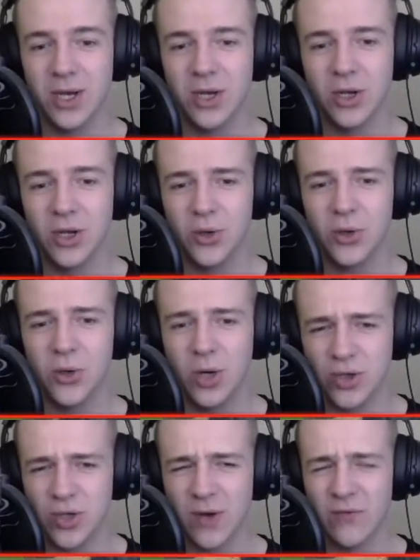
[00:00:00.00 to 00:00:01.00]

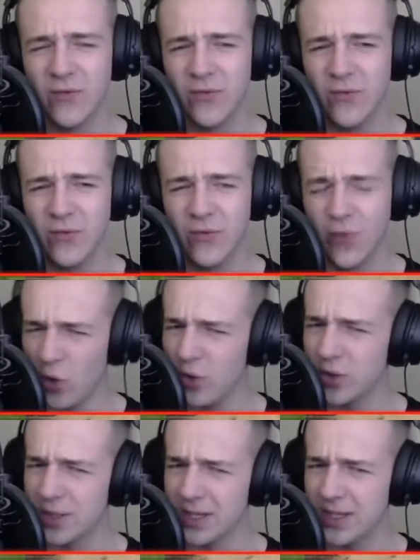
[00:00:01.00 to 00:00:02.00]

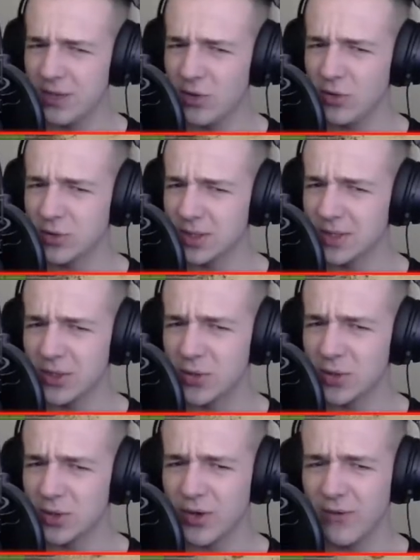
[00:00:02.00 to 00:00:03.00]
240, or is it
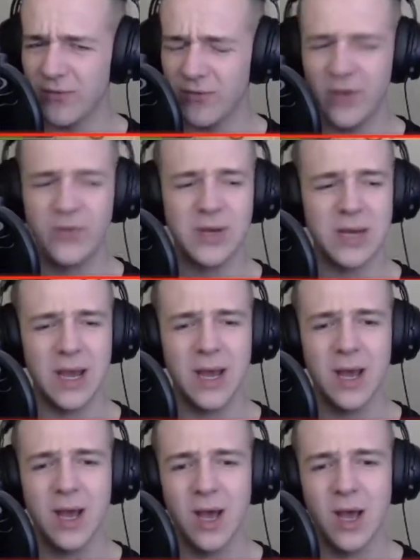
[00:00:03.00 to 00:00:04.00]
250
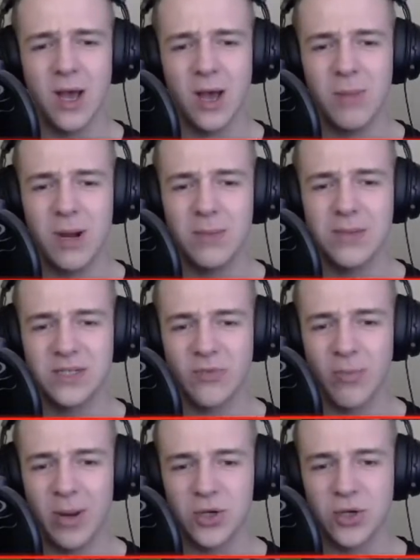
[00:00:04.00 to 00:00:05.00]
millimeters of
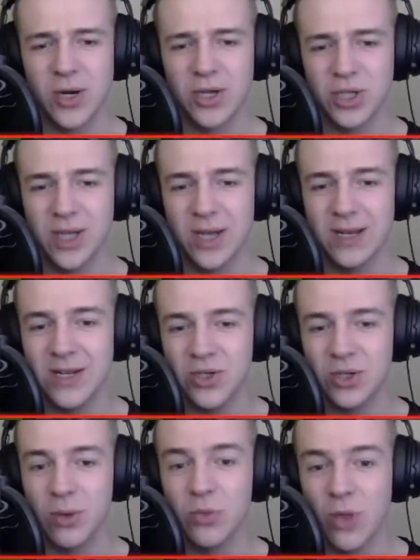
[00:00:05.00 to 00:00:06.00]
penetration. They did
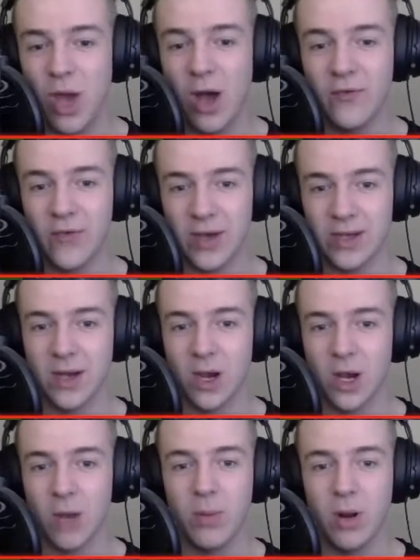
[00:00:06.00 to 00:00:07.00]
nerf it a
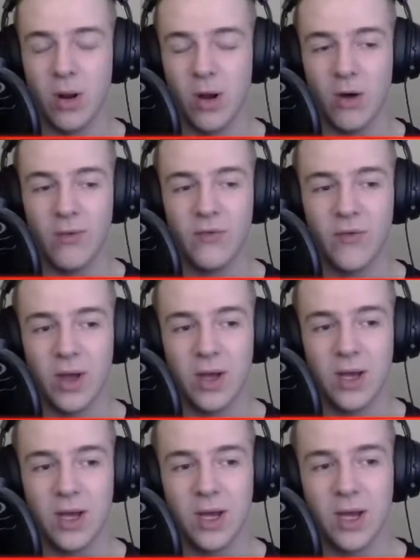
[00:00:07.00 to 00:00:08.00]
couple of
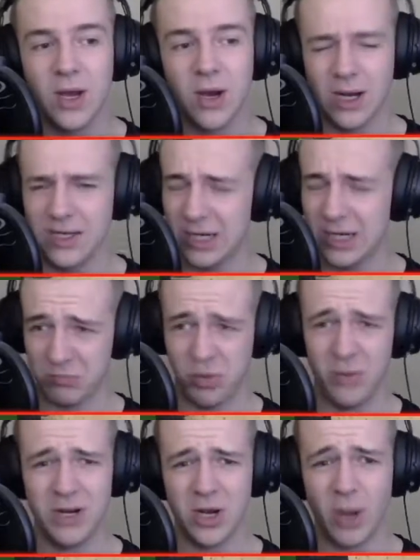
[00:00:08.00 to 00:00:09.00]

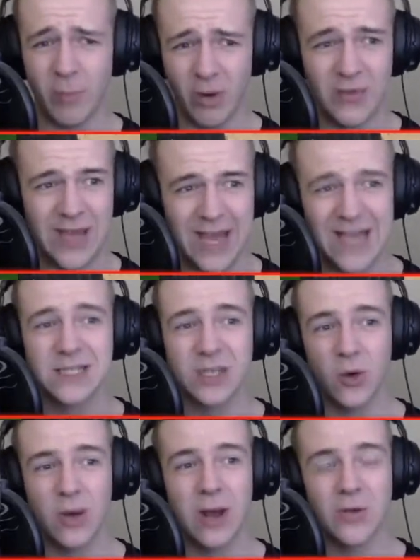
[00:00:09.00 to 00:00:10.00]
probably a couple of years
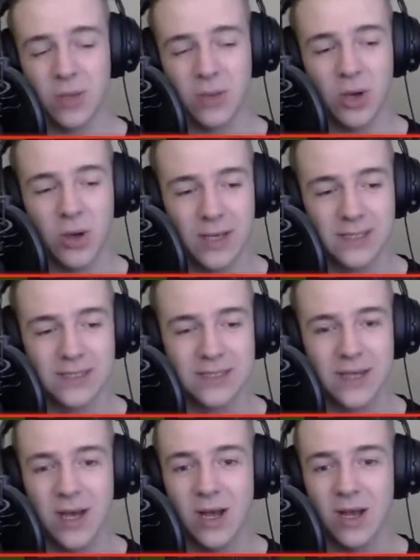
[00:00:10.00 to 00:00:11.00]
ago now, to be honest.
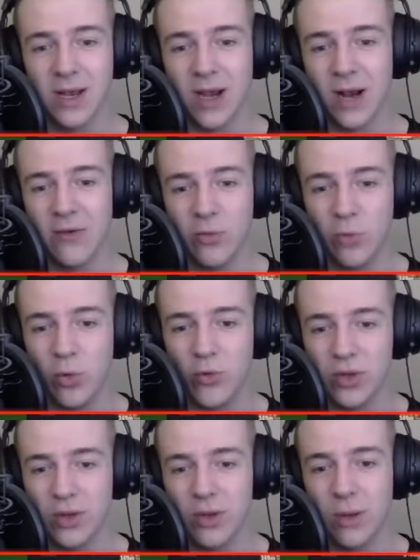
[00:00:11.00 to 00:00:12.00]
They kind of
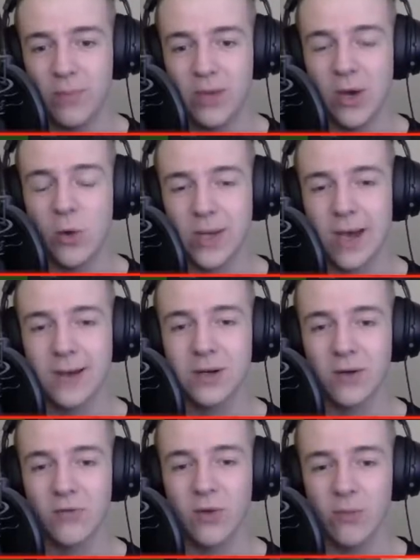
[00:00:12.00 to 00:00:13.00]
removed the BO10
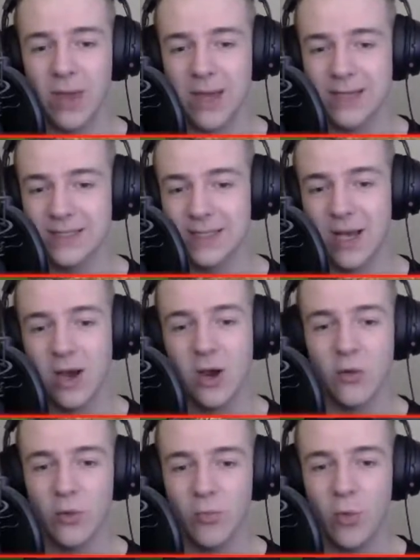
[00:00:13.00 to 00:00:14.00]
gun from this,
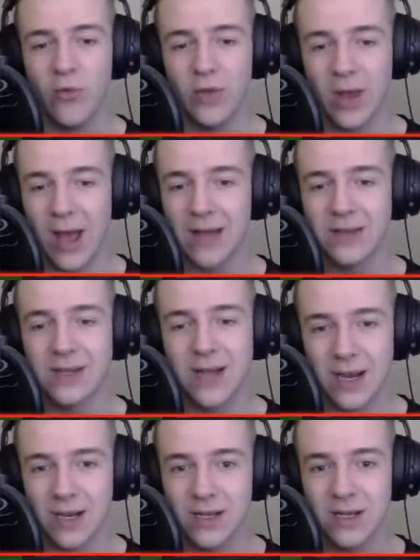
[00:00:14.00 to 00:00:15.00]
removed it, added
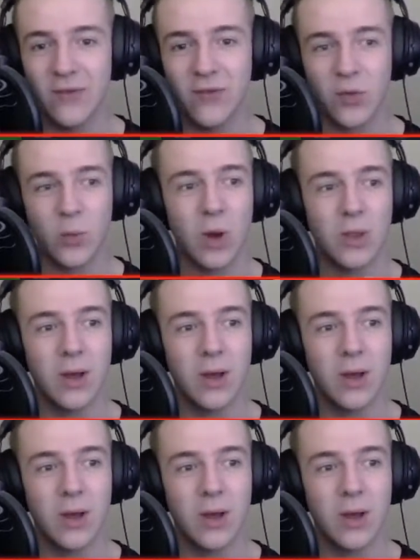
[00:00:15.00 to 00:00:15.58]
like a different one.